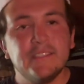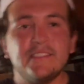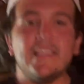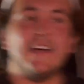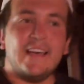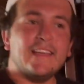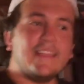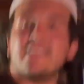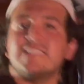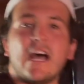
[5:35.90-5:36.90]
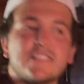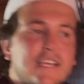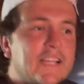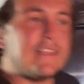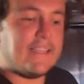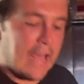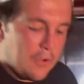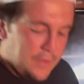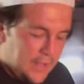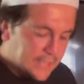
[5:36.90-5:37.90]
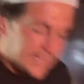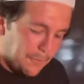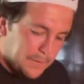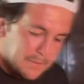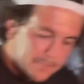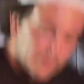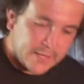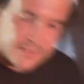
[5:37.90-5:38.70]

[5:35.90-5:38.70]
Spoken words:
to get this house kind of cleaned out, to help the people get